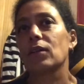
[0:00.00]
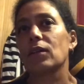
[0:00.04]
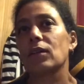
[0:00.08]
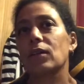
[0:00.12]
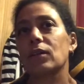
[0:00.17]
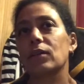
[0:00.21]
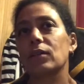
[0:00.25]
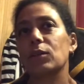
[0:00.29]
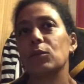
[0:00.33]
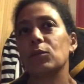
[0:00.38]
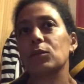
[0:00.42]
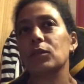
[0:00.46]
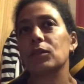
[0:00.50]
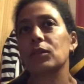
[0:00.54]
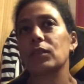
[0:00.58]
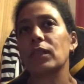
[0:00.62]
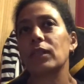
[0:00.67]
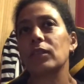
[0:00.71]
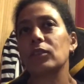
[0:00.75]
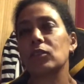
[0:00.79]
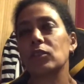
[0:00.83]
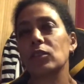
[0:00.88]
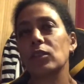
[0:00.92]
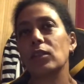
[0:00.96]
There was
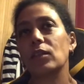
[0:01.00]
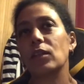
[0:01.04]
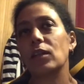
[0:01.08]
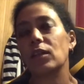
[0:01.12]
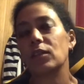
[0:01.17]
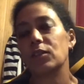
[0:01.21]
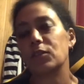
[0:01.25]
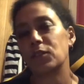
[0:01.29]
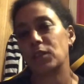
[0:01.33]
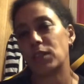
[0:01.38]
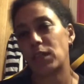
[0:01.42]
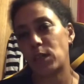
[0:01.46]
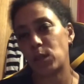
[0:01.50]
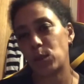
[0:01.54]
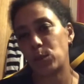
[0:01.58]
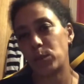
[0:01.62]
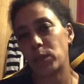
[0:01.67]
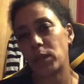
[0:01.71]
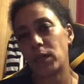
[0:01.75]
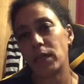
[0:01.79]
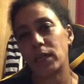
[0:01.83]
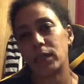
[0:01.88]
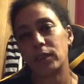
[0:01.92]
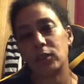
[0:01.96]
Angela Goth
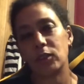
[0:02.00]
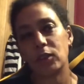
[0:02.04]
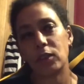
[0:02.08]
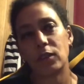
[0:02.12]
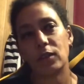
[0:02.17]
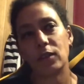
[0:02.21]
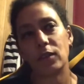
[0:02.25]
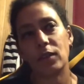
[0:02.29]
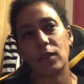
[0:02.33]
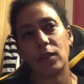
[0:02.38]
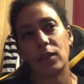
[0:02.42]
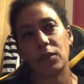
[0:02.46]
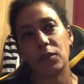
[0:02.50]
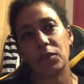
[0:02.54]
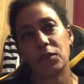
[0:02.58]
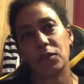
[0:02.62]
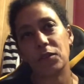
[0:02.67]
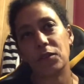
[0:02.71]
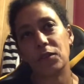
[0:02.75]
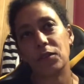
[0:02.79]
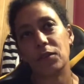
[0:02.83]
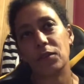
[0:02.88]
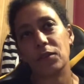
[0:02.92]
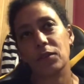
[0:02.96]
Gamer, Angela
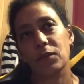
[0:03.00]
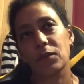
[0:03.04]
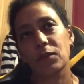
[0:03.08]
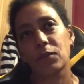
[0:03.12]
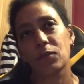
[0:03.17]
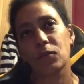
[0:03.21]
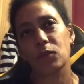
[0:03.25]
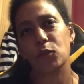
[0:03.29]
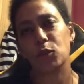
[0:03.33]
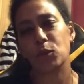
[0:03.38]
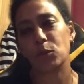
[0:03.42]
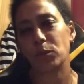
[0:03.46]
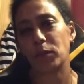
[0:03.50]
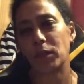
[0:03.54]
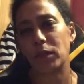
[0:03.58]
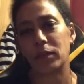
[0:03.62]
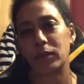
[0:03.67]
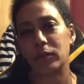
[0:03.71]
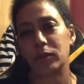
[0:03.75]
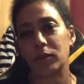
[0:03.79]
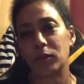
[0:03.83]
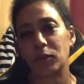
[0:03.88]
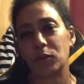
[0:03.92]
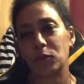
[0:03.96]
Goth, something
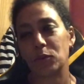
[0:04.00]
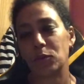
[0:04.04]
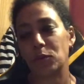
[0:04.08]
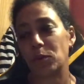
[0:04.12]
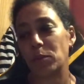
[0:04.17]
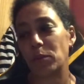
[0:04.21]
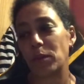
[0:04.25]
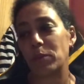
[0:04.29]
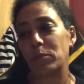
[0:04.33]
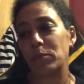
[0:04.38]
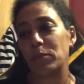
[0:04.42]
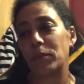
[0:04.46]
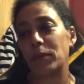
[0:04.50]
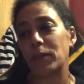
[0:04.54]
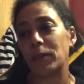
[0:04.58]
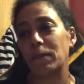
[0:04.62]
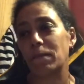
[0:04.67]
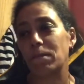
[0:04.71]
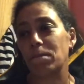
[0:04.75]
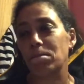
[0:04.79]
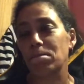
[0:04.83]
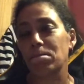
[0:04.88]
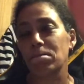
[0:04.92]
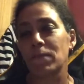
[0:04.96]
else I couldn't remember.
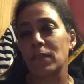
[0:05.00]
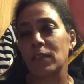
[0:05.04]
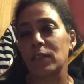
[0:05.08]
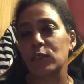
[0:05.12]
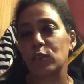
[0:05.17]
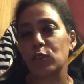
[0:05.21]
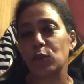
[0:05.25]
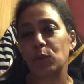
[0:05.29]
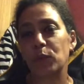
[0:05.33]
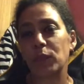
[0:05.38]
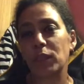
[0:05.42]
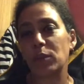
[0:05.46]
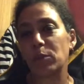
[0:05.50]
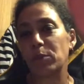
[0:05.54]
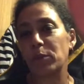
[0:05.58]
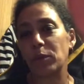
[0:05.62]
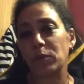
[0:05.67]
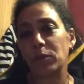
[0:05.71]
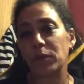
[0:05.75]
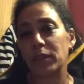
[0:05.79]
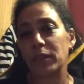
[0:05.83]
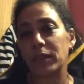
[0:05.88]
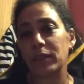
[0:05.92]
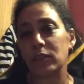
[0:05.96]
So we come up
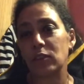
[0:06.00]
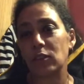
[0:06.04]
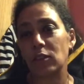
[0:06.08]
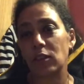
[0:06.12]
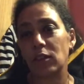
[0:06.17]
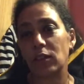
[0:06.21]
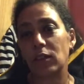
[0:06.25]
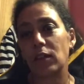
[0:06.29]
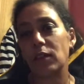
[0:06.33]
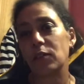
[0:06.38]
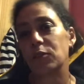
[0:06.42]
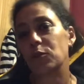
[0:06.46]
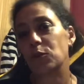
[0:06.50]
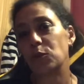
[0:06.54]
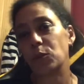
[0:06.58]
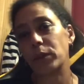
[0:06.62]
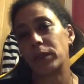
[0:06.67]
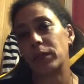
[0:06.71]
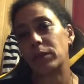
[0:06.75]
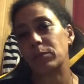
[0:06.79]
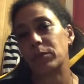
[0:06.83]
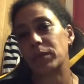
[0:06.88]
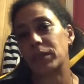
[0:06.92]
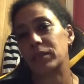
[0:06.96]
with Angela Goth
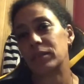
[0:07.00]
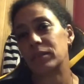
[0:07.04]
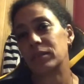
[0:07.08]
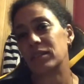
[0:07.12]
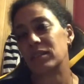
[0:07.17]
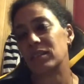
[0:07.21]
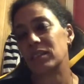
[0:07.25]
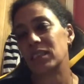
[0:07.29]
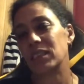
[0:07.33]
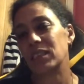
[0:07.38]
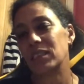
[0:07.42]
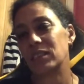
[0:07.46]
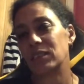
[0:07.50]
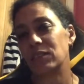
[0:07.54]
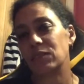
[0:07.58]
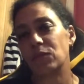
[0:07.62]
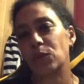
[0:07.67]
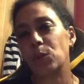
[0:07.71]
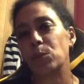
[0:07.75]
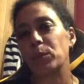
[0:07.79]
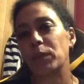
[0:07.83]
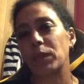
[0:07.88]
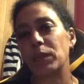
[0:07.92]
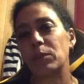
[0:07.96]
Queen because it's easy
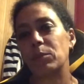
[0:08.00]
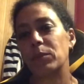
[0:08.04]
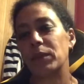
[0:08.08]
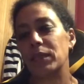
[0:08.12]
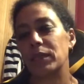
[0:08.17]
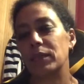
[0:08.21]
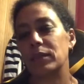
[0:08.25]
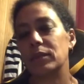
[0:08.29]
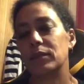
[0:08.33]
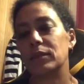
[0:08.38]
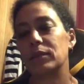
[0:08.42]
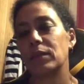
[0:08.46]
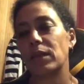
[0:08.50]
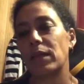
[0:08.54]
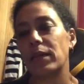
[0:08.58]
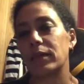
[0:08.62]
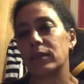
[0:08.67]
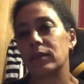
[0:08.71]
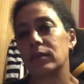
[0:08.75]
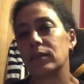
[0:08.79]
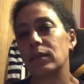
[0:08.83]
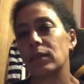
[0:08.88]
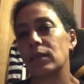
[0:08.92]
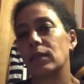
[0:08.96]
for me being
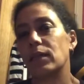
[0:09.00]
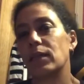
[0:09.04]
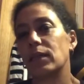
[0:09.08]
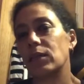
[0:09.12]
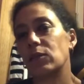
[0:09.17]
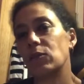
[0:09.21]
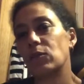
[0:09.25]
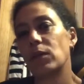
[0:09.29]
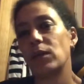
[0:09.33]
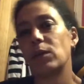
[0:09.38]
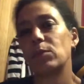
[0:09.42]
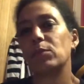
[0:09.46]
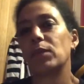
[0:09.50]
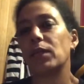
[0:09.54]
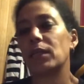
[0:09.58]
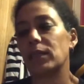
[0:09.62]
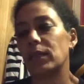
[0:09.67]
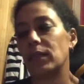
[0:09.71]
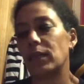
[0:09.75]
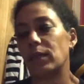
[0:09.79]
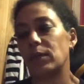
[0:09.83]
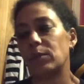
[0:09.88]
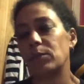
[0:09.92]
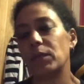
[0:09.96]
dyslexic. I can write my
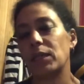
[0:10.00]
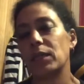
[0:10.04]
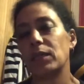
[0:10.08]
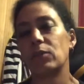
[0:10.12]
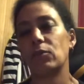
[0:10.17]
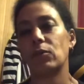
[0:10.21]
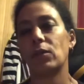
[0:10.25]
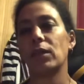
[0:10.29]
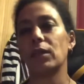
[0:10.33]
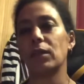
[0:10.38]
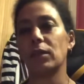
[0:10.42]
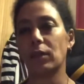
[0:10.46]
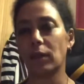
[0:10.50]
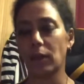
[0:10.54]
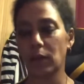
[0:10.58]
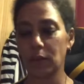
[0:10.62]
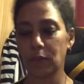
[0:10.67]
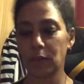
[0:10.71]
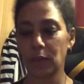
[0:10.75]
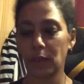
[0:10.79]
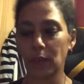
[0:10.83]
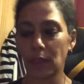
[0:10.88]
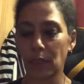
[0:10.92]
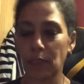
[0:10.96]
name, I can write
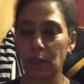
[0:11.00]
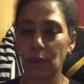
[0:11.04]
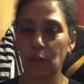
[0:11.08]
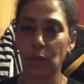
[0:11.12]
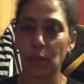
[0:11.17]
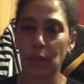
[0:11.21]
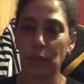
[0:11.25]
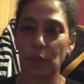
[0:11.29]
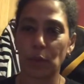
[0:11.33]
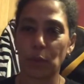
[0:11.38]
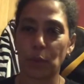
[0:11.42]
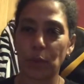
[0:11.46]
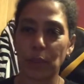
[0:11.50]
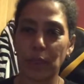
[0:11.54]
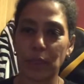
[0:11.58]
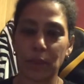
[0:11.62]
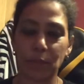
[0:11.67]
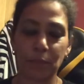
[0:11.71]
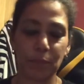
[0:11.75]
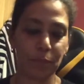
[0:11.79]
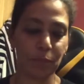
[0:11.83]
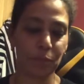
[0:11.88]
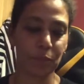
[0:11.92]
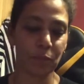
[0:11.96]
Goth, and I can write Queen.
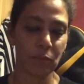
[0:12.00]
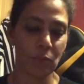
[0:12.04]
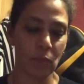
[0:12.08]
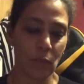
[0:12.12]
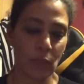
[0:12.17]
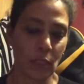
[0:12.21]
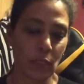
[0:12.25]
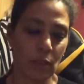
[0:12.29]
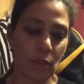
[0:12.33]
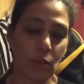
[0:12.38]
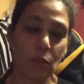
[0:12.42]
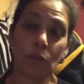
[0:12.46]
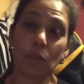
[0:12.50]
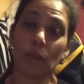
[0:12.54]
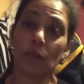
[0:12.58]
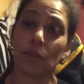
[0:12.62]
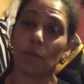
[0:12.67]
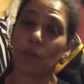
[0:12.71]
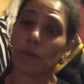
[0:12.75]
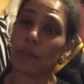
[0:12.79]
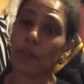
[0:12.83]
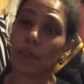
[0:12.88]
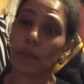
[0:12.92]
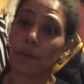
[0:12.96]
So I
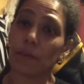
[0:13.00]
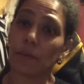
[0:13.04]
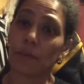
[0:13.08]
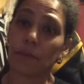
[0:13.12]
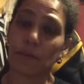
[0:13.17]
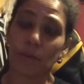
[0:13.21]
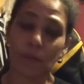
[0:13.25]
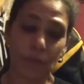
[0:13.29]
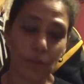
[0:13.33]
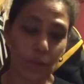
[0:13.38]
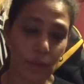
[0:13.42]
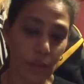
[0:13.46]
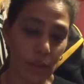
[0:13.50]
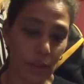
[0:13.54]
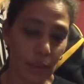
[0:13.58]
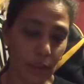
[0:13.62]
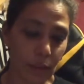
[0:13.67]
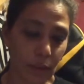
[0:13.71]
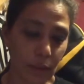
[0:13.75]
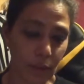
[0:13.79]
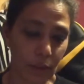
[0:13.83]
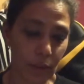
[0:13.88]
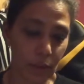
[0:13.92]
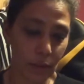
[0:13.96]
thought
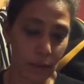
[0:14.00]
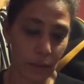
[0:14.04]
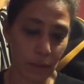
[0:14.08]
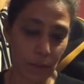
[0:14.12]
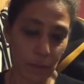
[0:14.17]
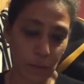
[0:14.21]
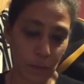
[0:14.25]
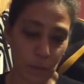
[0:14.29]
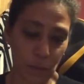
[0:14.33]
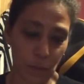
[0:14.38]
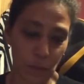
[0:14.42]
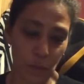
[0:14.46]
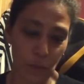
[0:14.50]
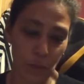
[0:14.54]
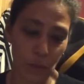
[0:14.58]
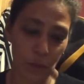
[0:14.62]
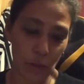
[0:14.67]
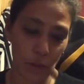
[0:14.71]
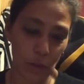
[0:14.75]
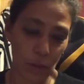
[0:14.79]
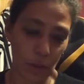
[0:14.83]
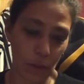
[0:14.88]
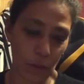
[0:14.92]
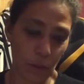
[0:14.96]
that's it.
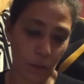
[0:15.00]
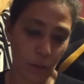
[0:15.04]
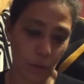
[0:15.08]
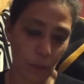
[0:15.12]
So,